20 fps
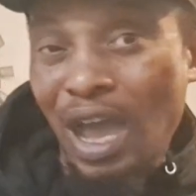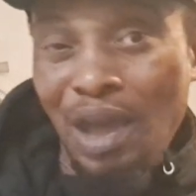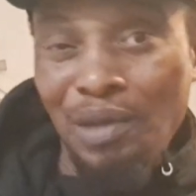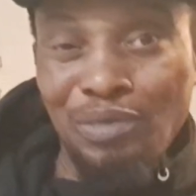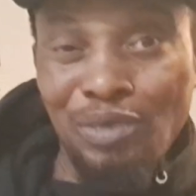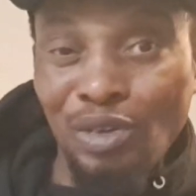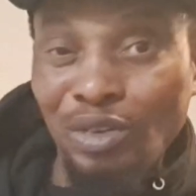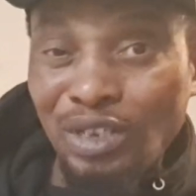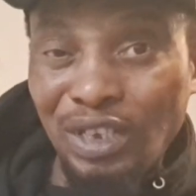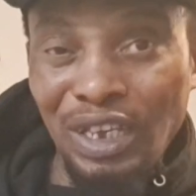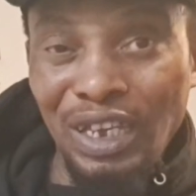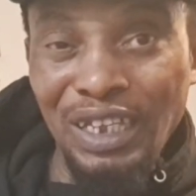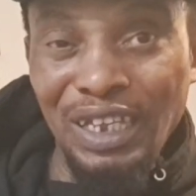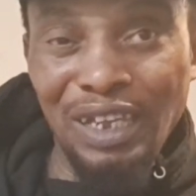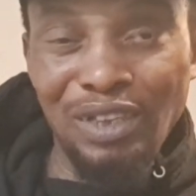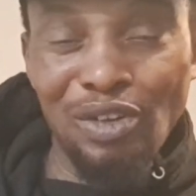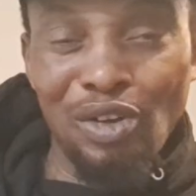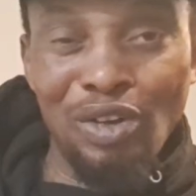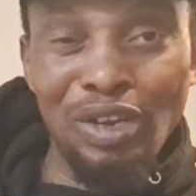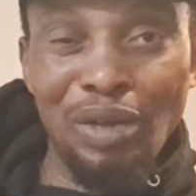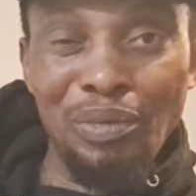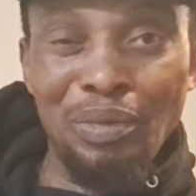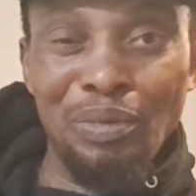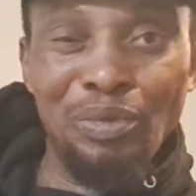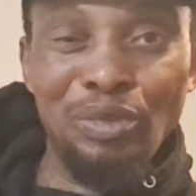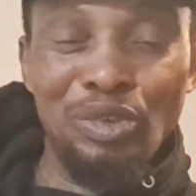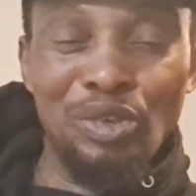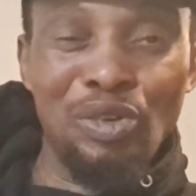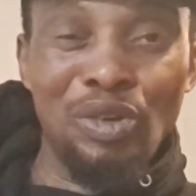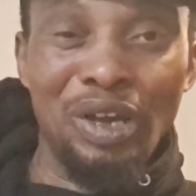I'm not saying that other
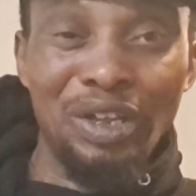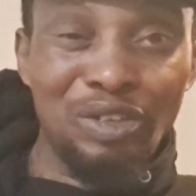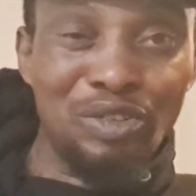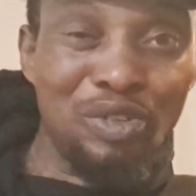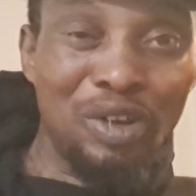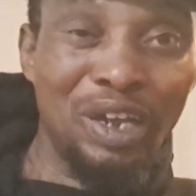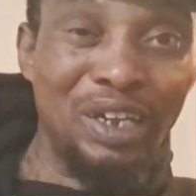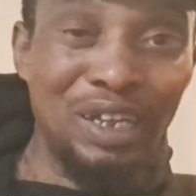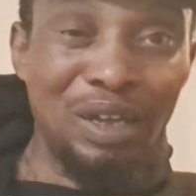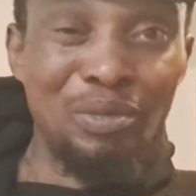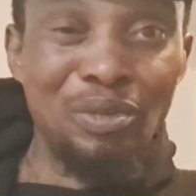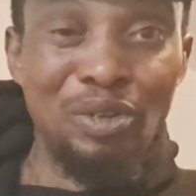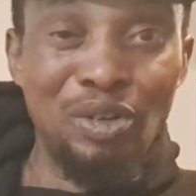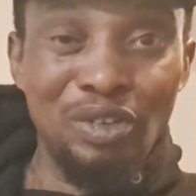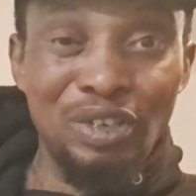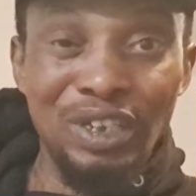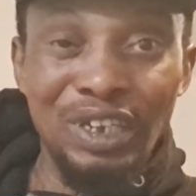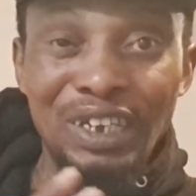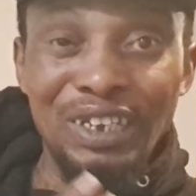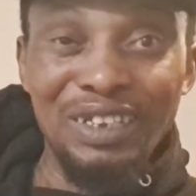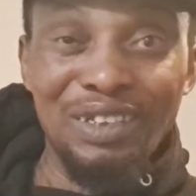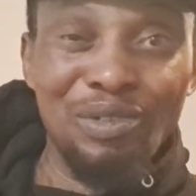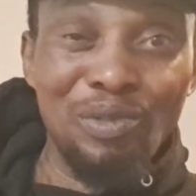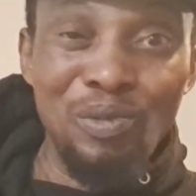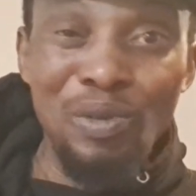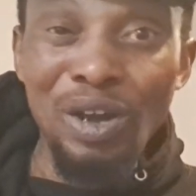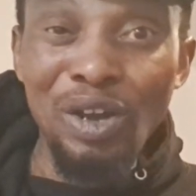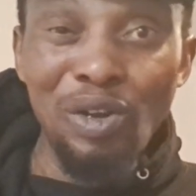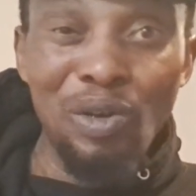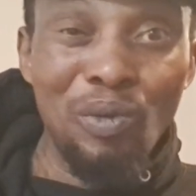people should go and try that, because it's
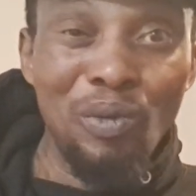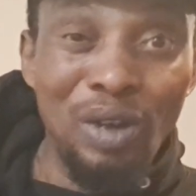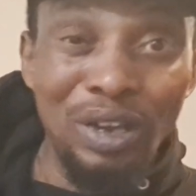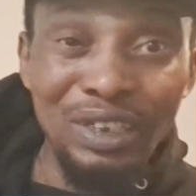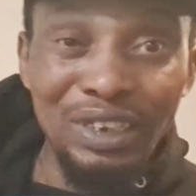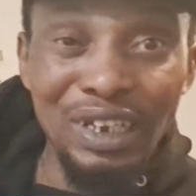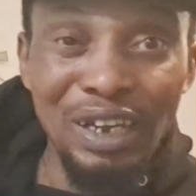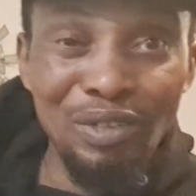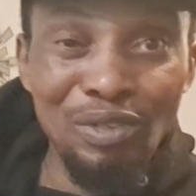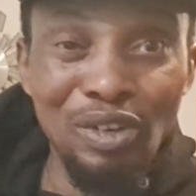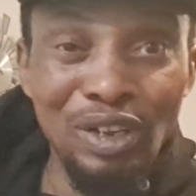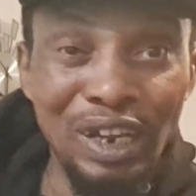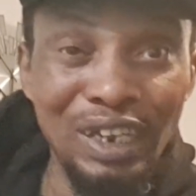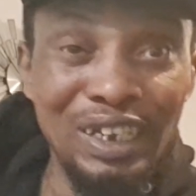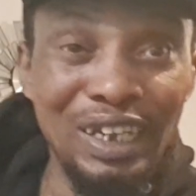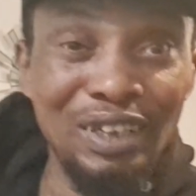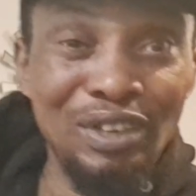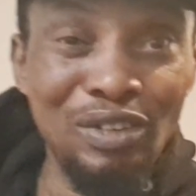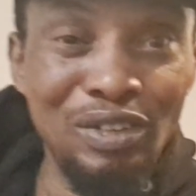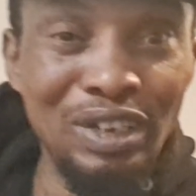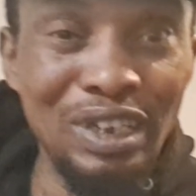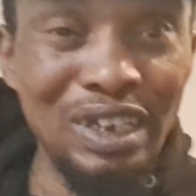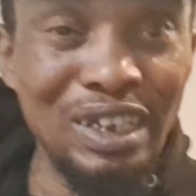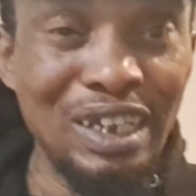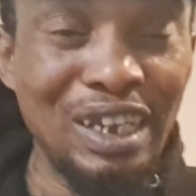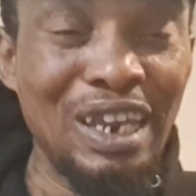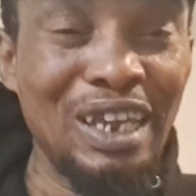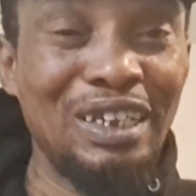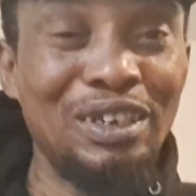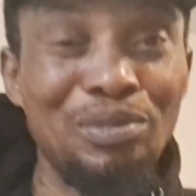one-on-one chance, because at the end of the day,
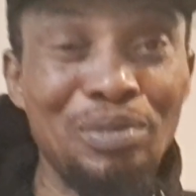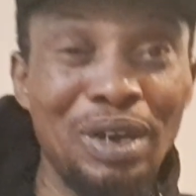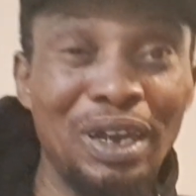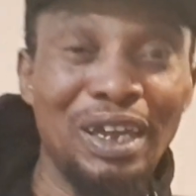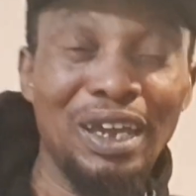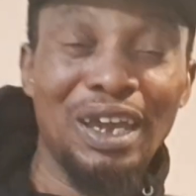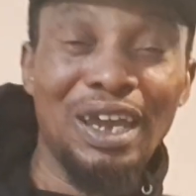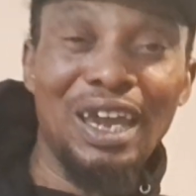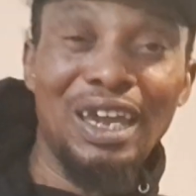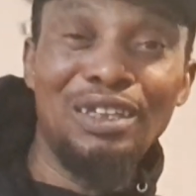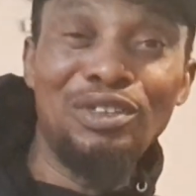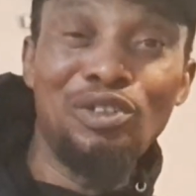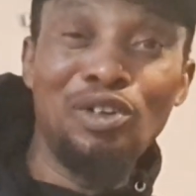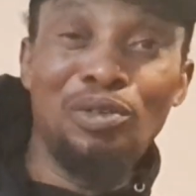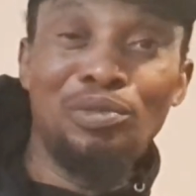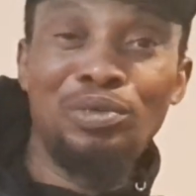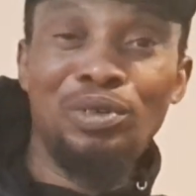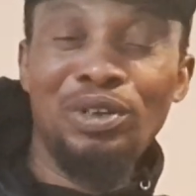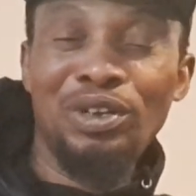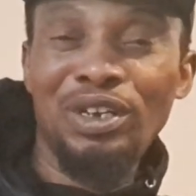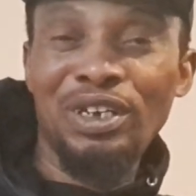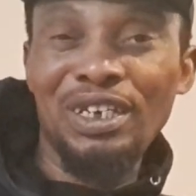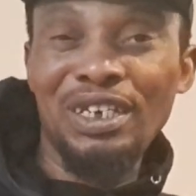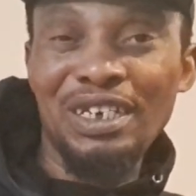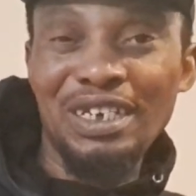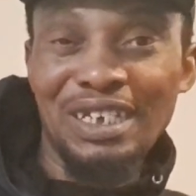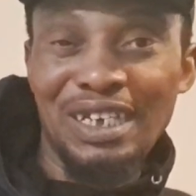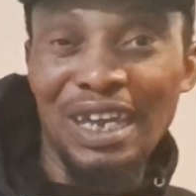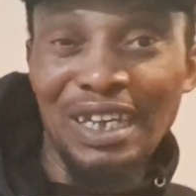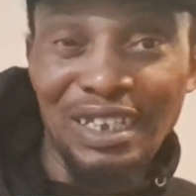the lady might end up
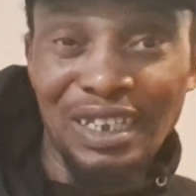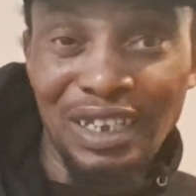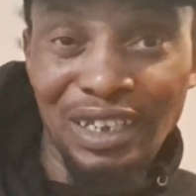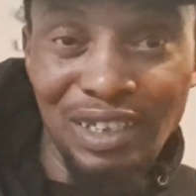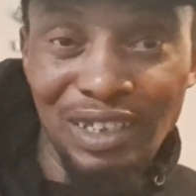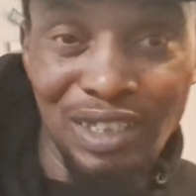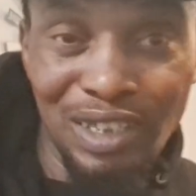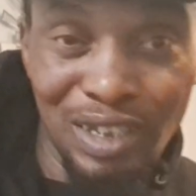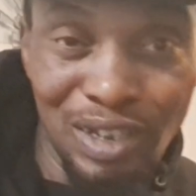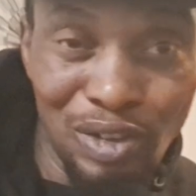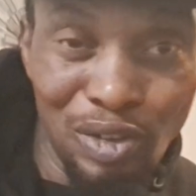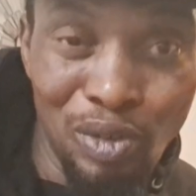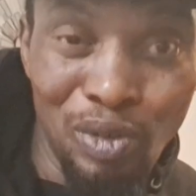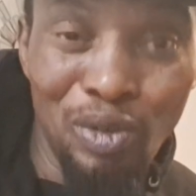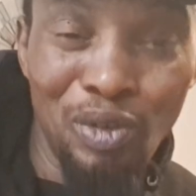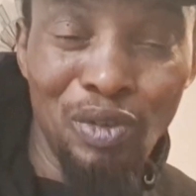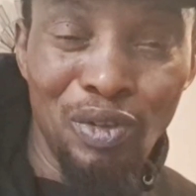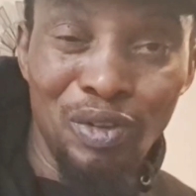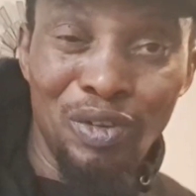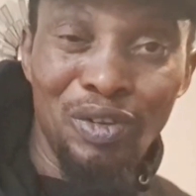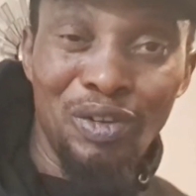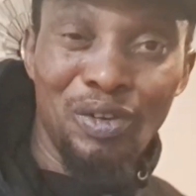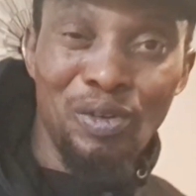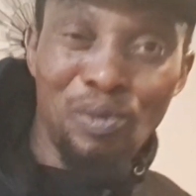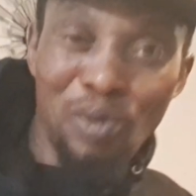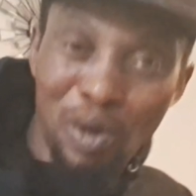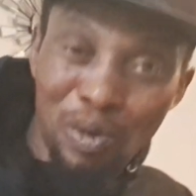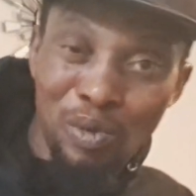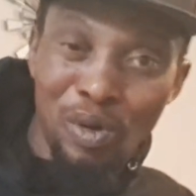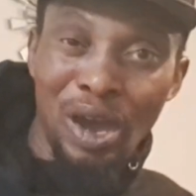getting,
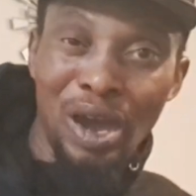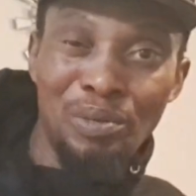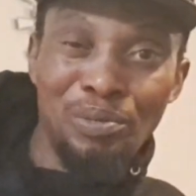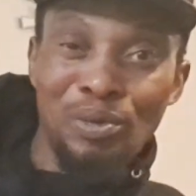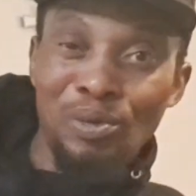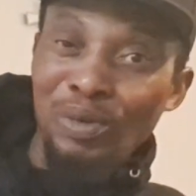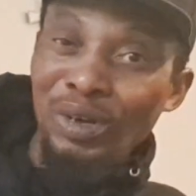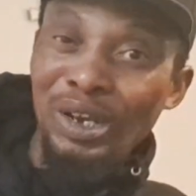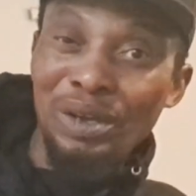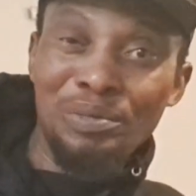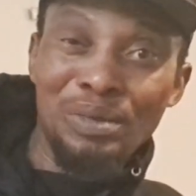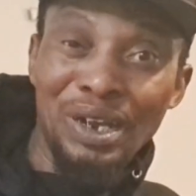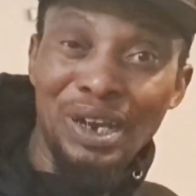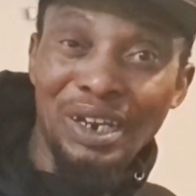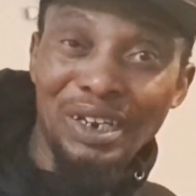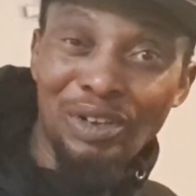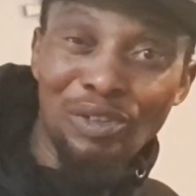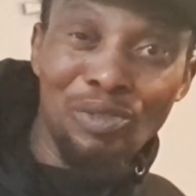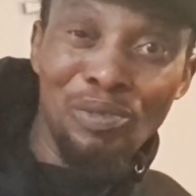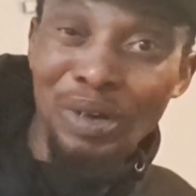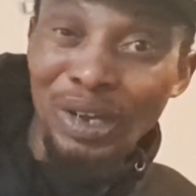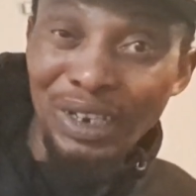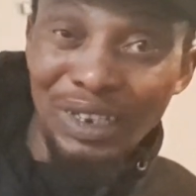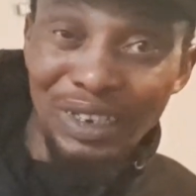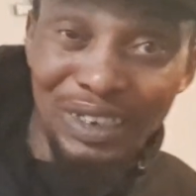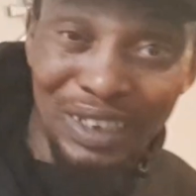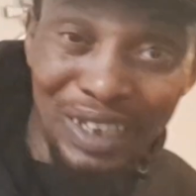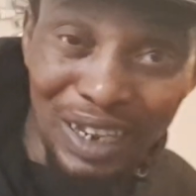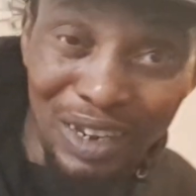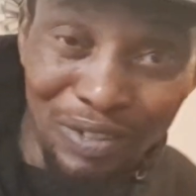what will happen when a man and a woman
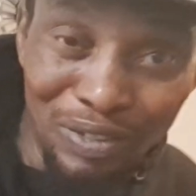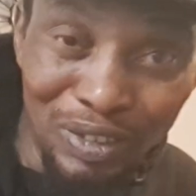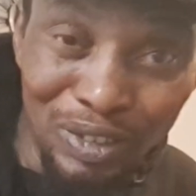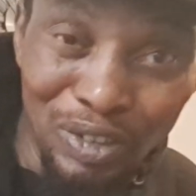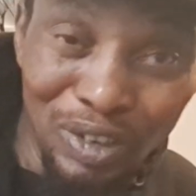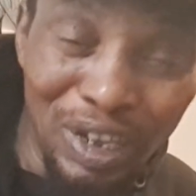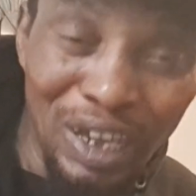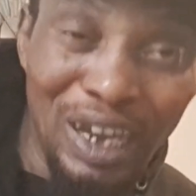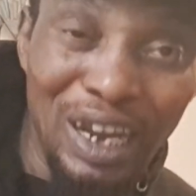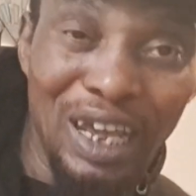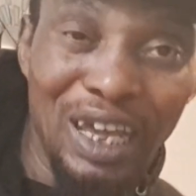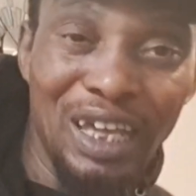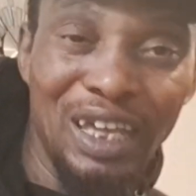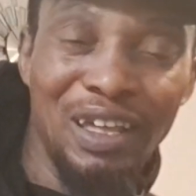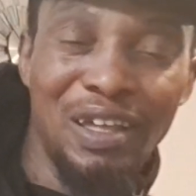is living together.